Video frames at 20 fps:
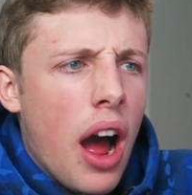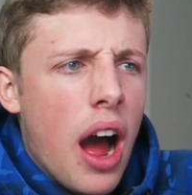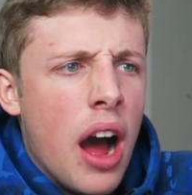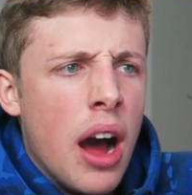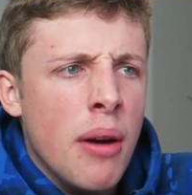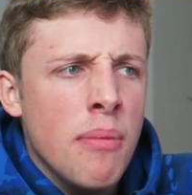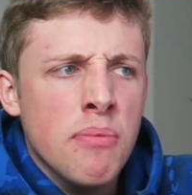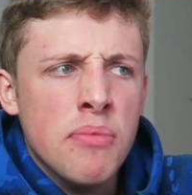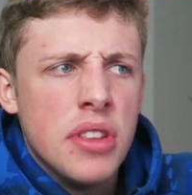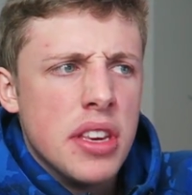
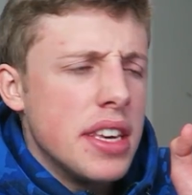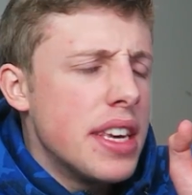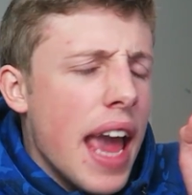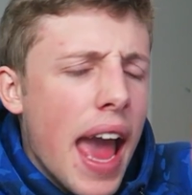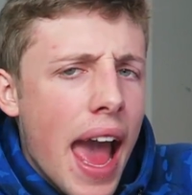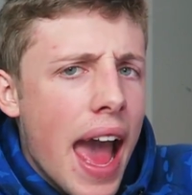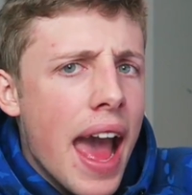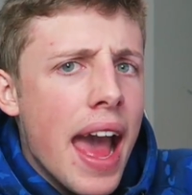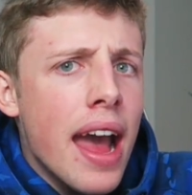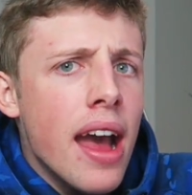Um,
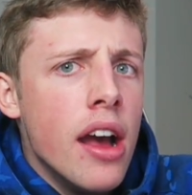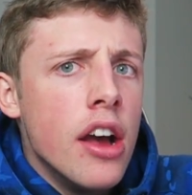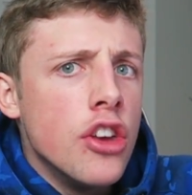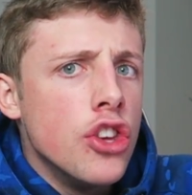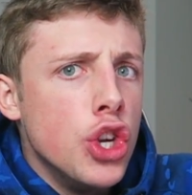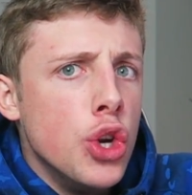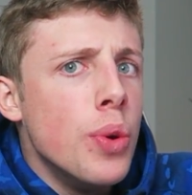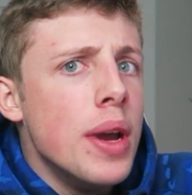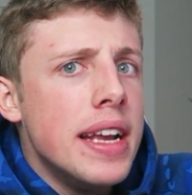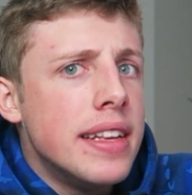yeah,
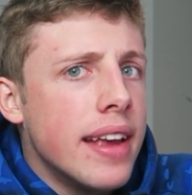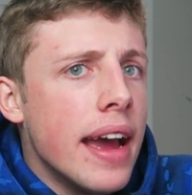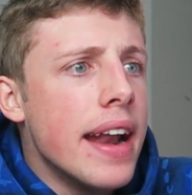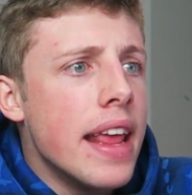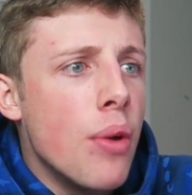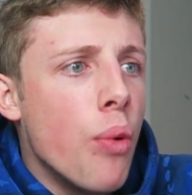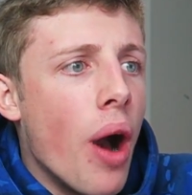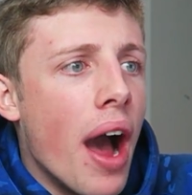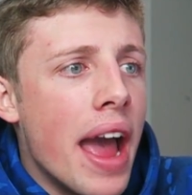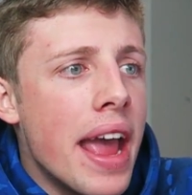you eat
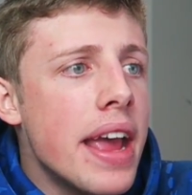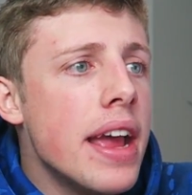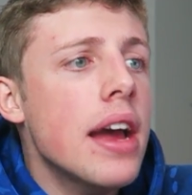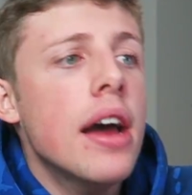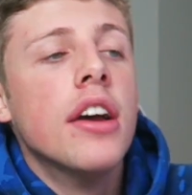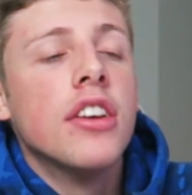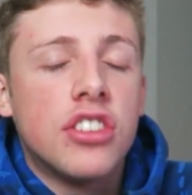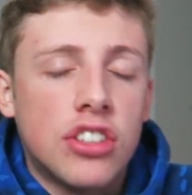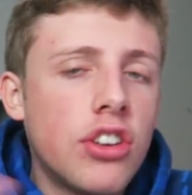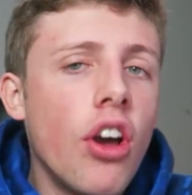
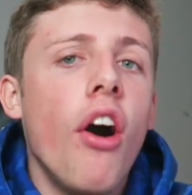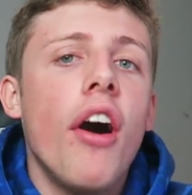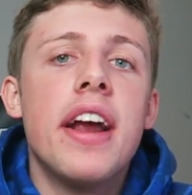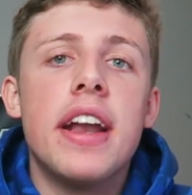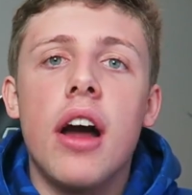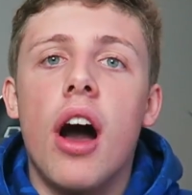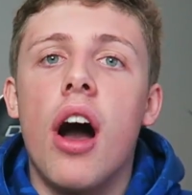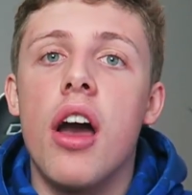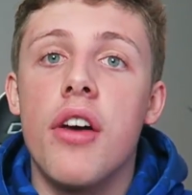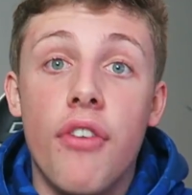anyway.
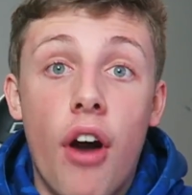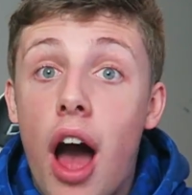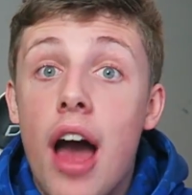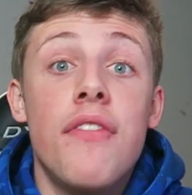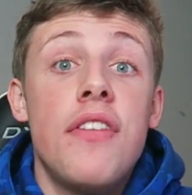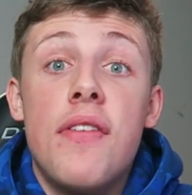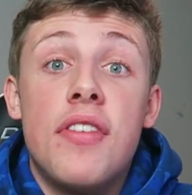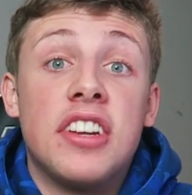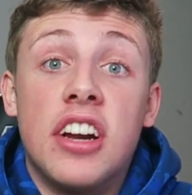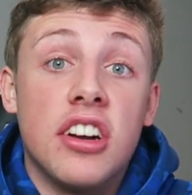Skydive,
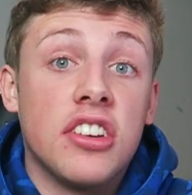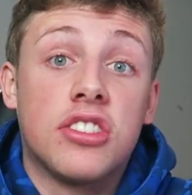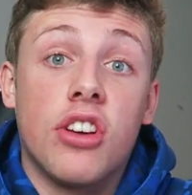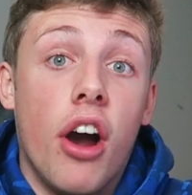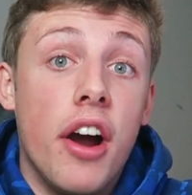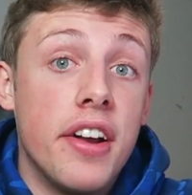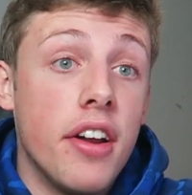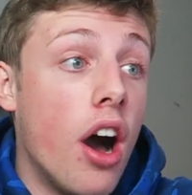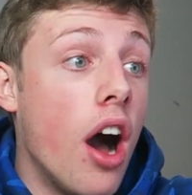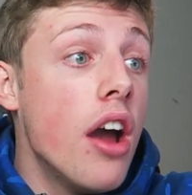I've never done a
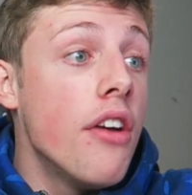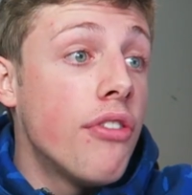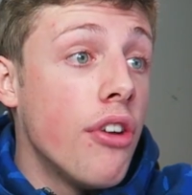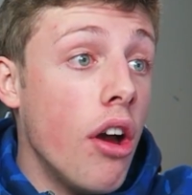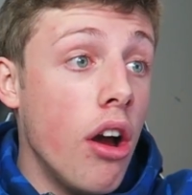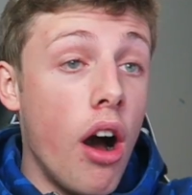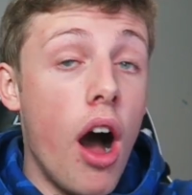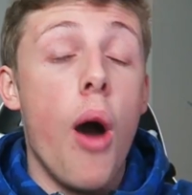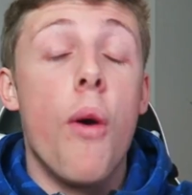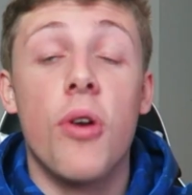skydive.
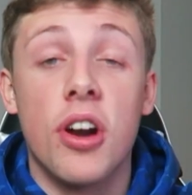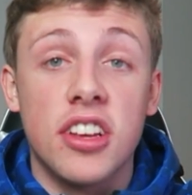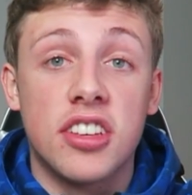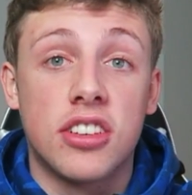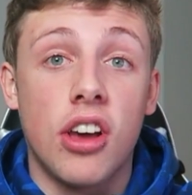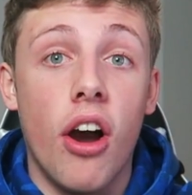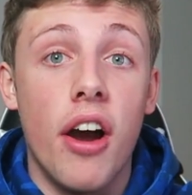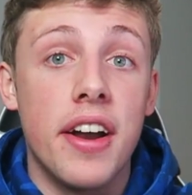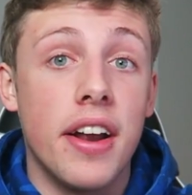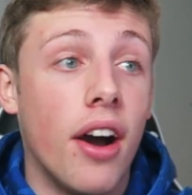I want a
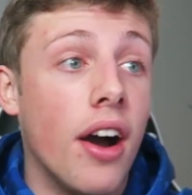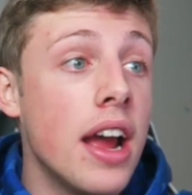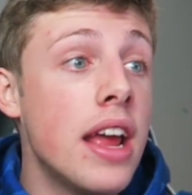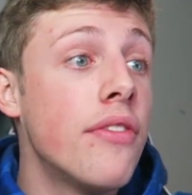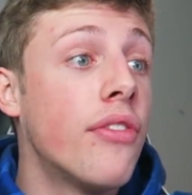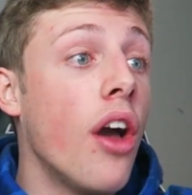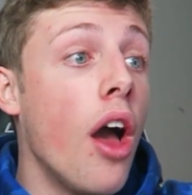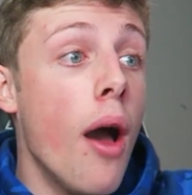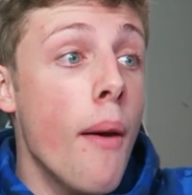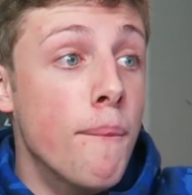
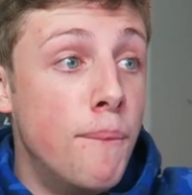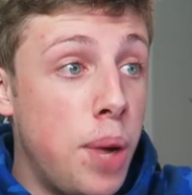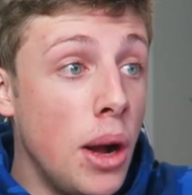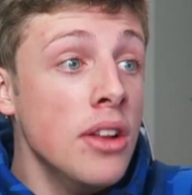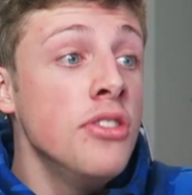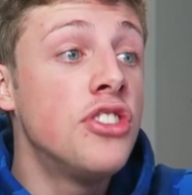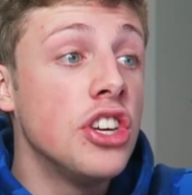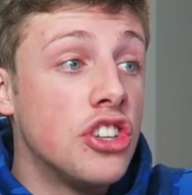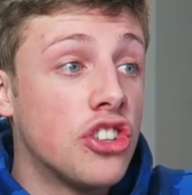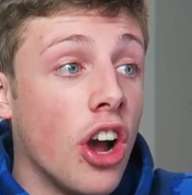skydive.
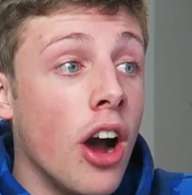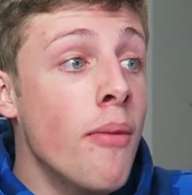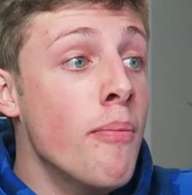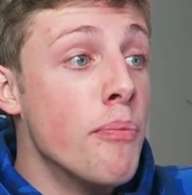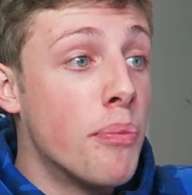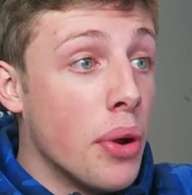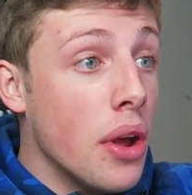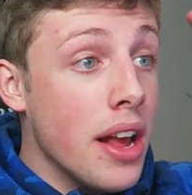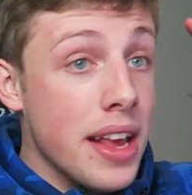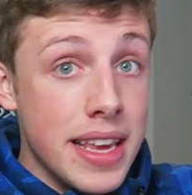Bungee
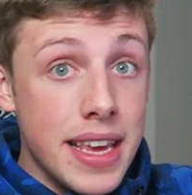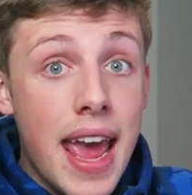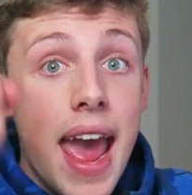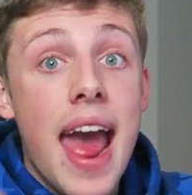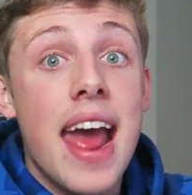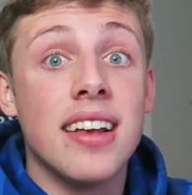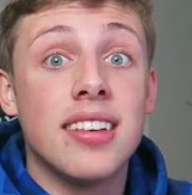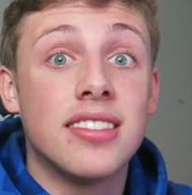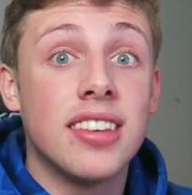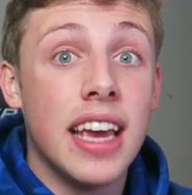jump,
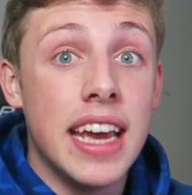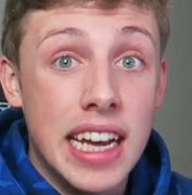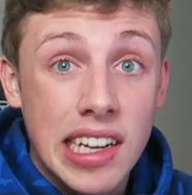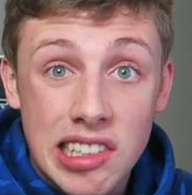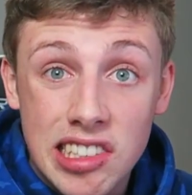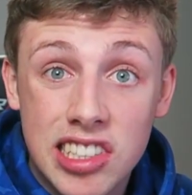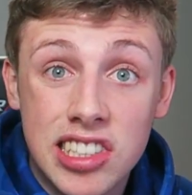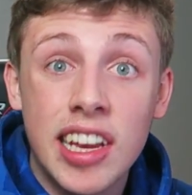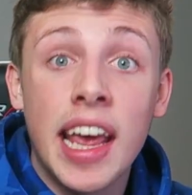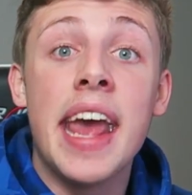yes,
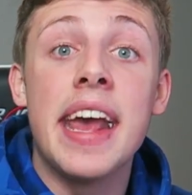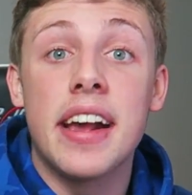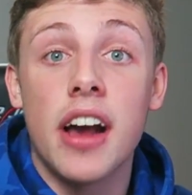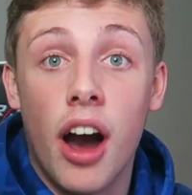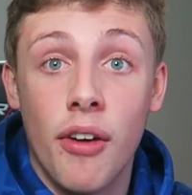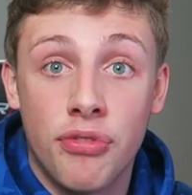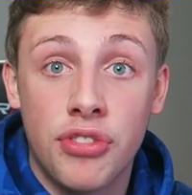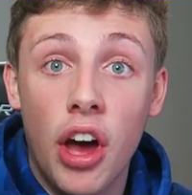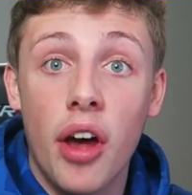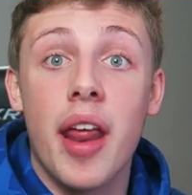it's sick.
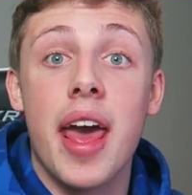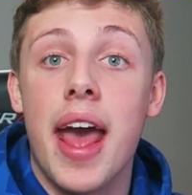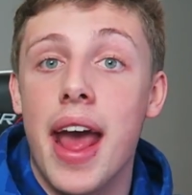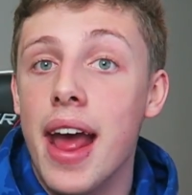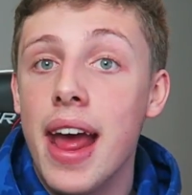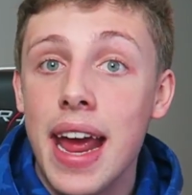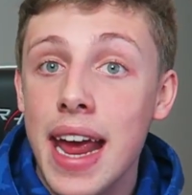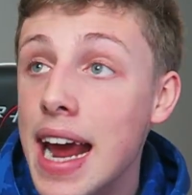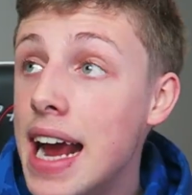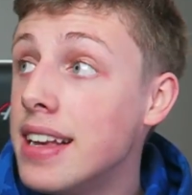I've done
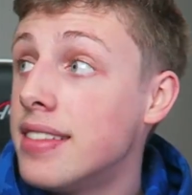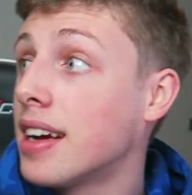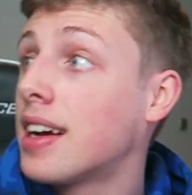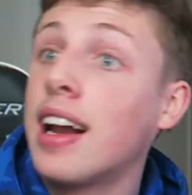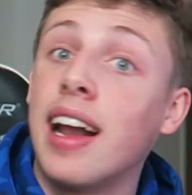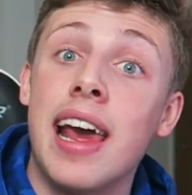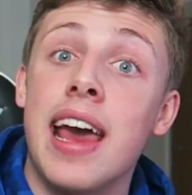it. Here's a